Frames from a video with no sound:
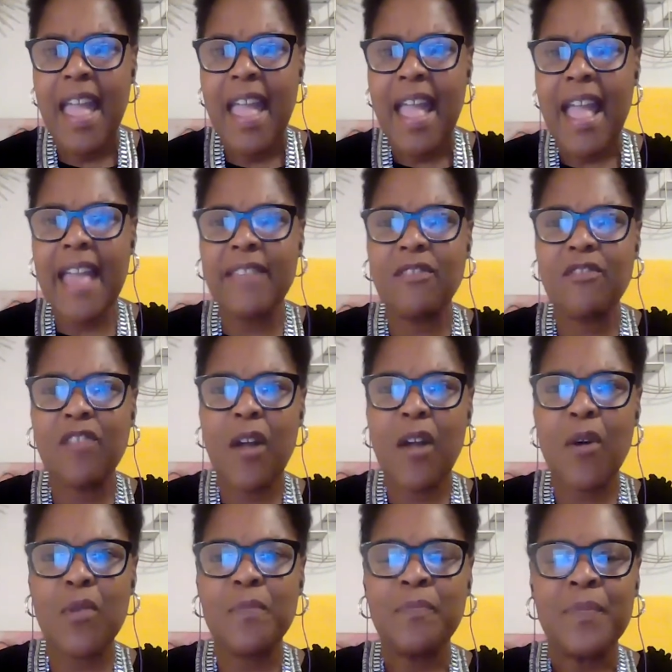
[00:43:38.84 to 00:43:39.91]
And
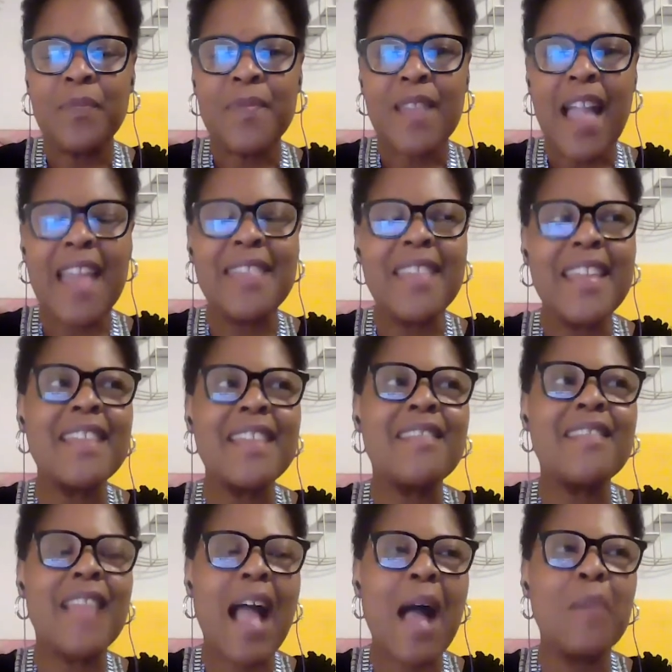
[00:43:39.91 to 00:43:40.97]
so I think
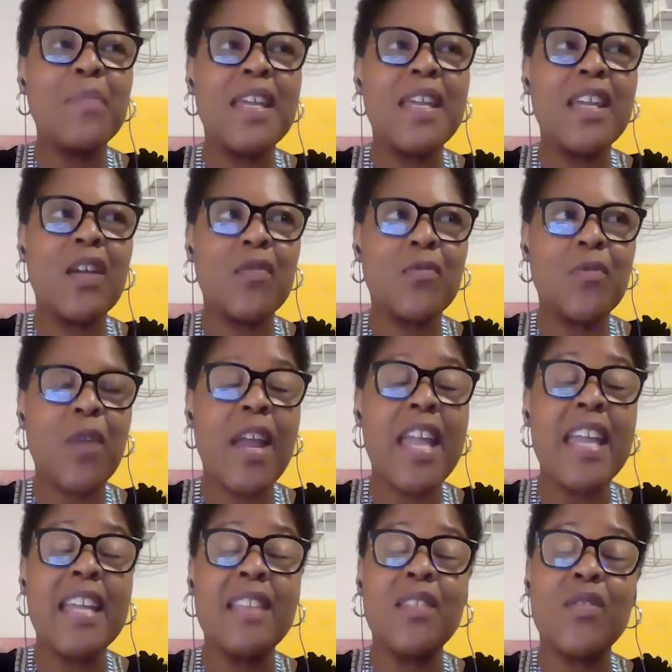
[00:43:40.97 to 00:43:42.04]
it's not being
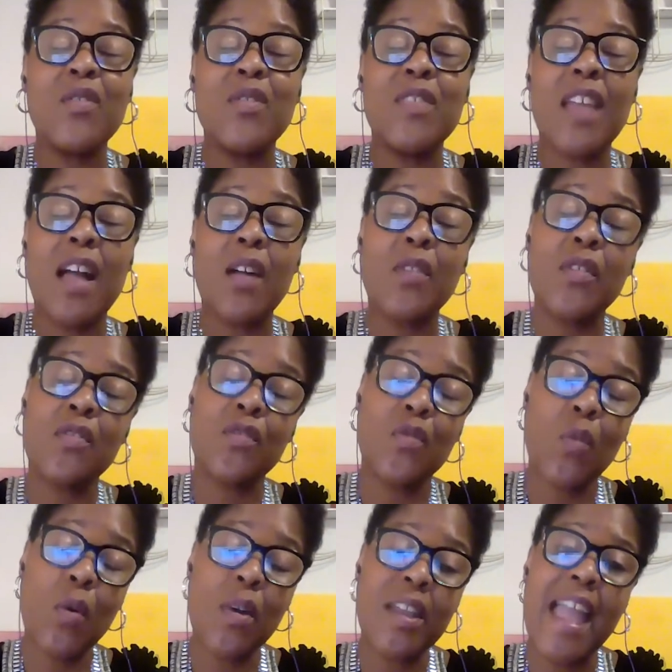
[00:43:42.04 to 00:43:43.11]
afraid to tell the
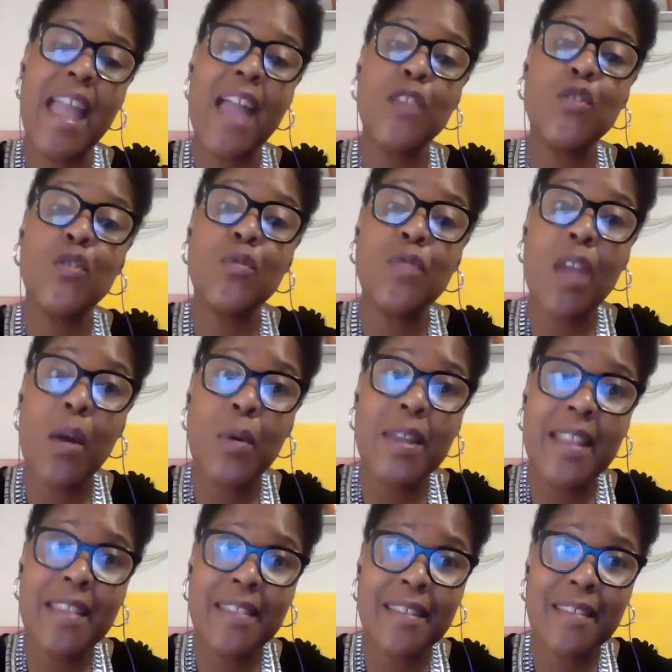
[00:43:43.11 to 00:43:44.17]
story as you know
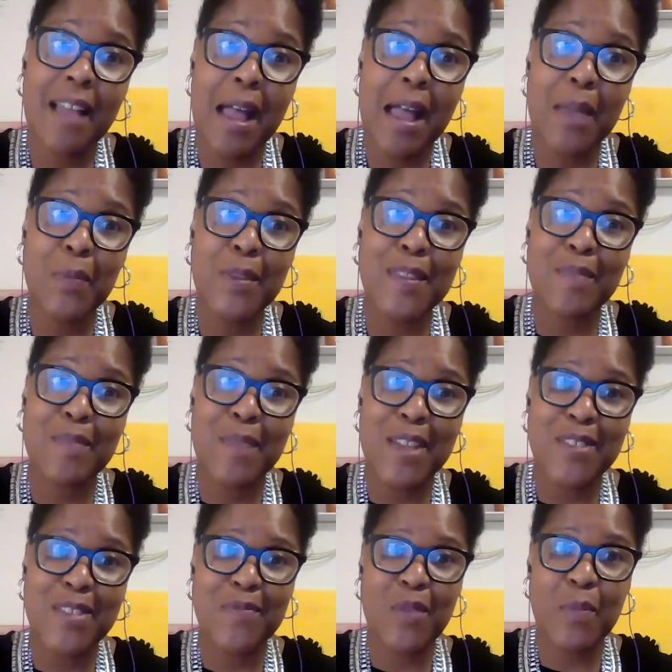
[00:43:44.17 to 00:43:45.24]
it at the time with as
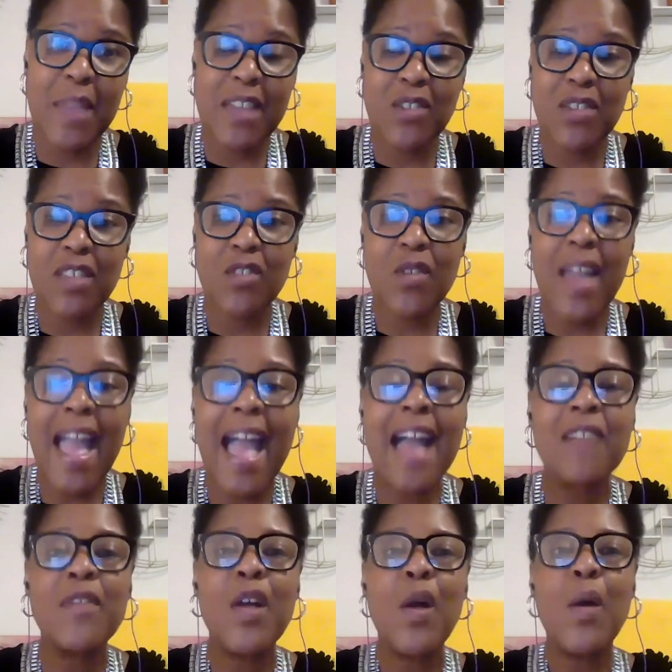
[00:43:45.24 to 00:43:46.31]
much information as you
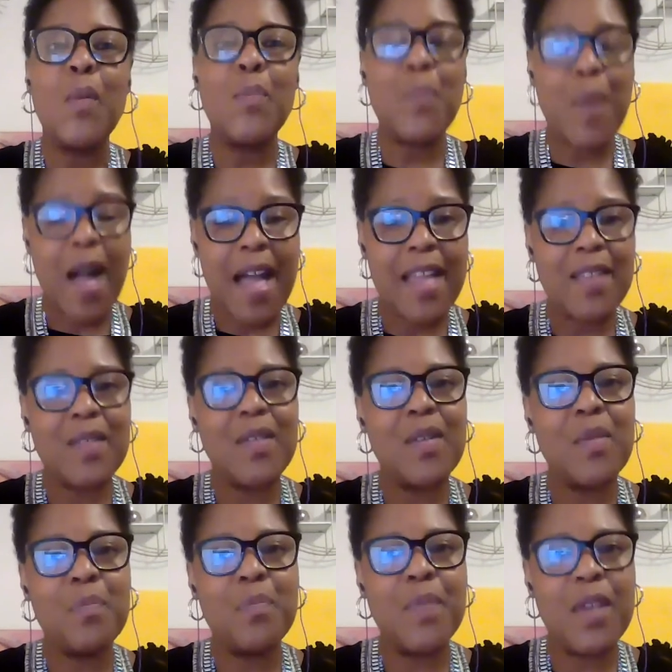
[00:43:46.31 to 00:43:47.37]
have, but
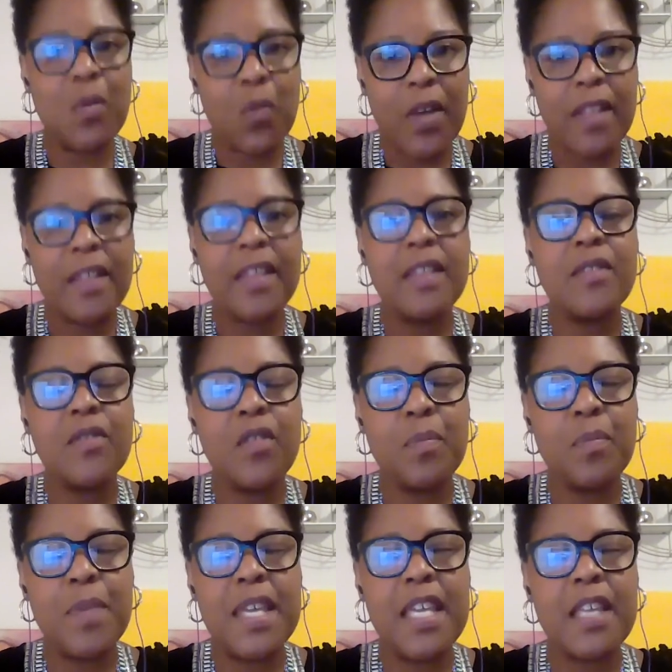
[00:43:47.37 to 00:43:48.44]
be willing to
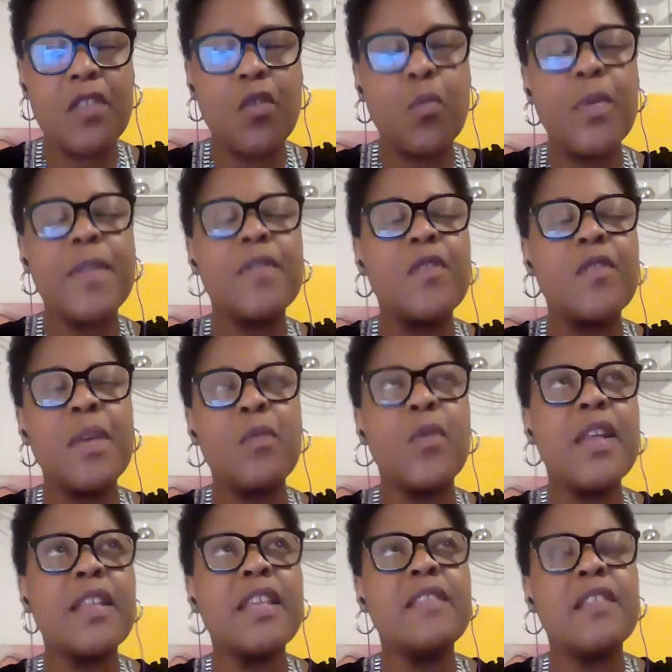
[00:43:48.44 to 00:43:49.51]
be to, to be
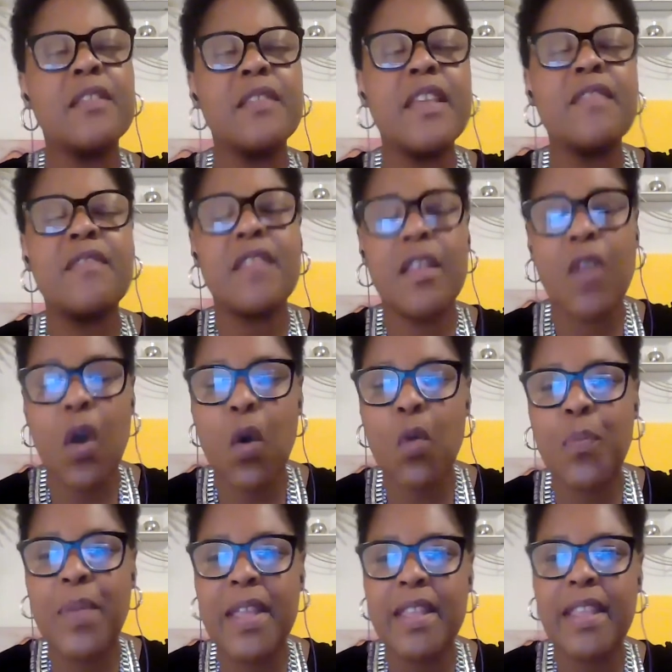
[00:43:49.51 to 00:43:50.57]
willing to listen and
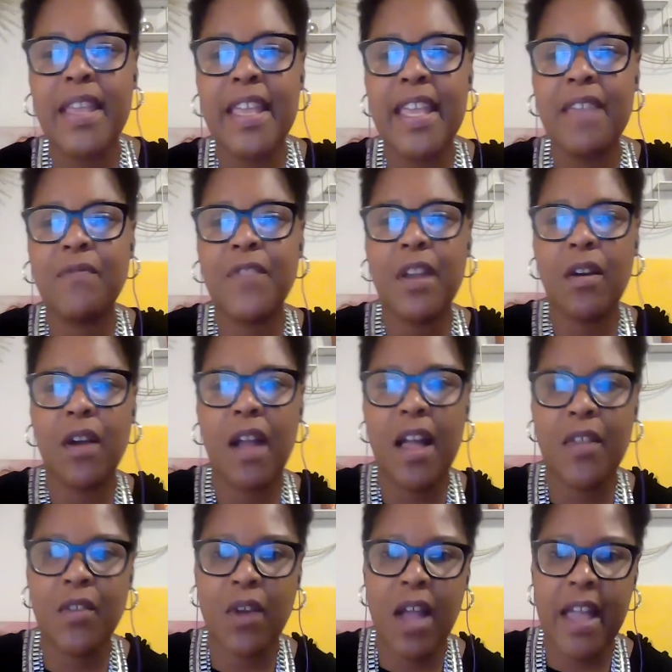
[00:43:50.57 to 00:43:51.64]
open if there are
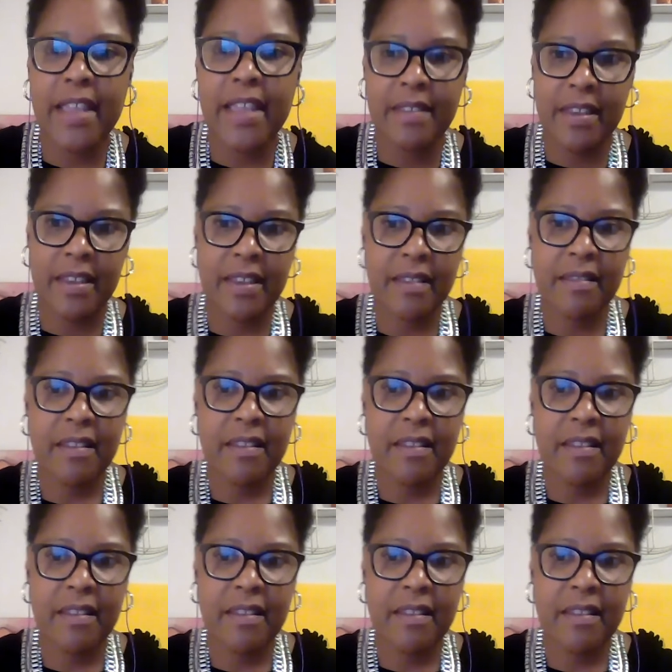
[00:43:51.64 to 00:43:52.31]
other ideas.